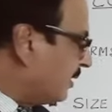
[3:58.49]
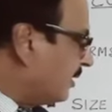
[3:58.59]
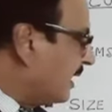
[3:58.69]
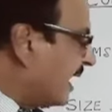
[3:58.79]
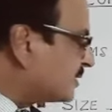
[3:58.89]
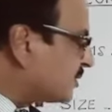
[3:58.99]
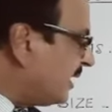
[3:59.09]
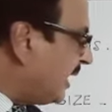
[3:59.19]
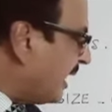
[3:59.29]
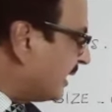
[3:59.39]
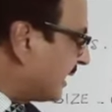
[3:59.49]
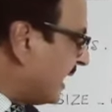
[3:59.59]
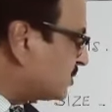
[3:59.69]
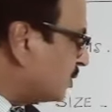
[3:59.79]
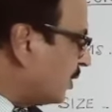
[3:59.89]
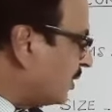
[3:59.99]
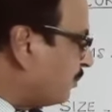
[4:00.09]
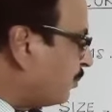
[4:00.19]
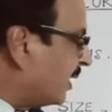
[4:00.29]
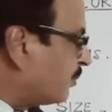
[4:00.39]
largely attacks on
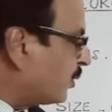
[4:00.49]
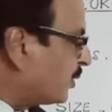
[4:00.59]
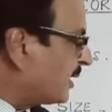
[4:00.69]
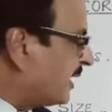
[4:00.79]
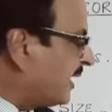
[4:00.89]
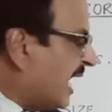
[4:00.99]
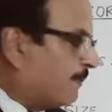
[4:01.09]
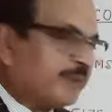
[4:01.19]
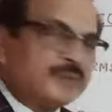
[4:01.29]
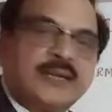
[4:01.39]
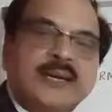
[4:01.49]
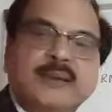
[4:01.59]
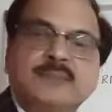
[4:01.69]
pulmonary epithelium